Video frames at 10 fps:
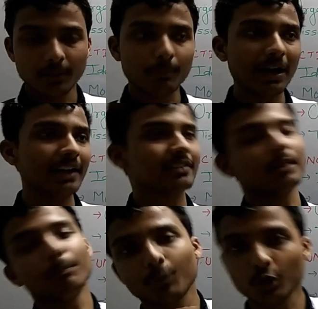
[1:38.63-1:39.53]
by
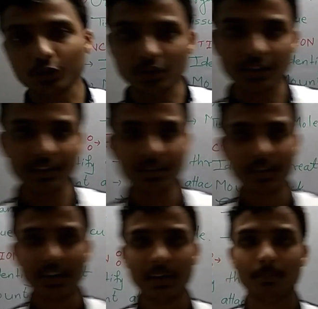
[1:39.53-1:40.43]
some
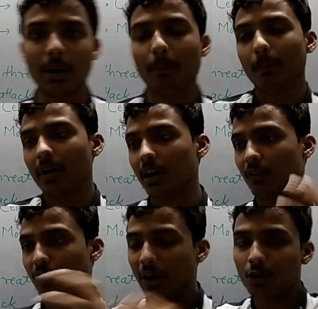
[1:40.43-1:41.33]
processes, by
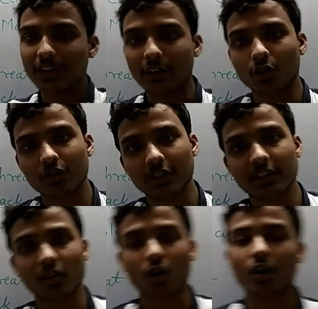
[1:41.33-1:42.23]

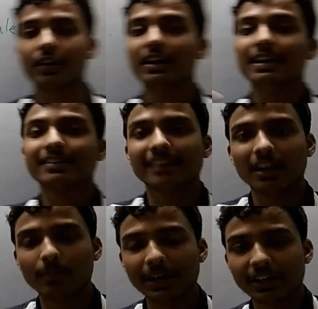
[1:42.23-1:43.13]
phagocytosis or
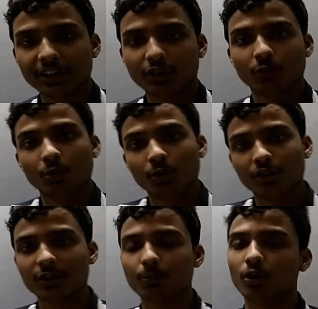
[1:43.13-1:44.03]
cell-mediated immune
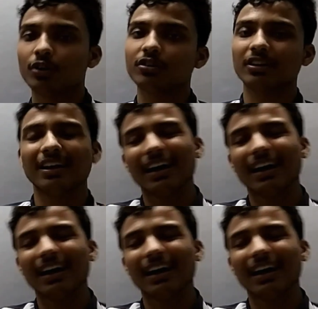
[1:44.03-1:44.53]
response.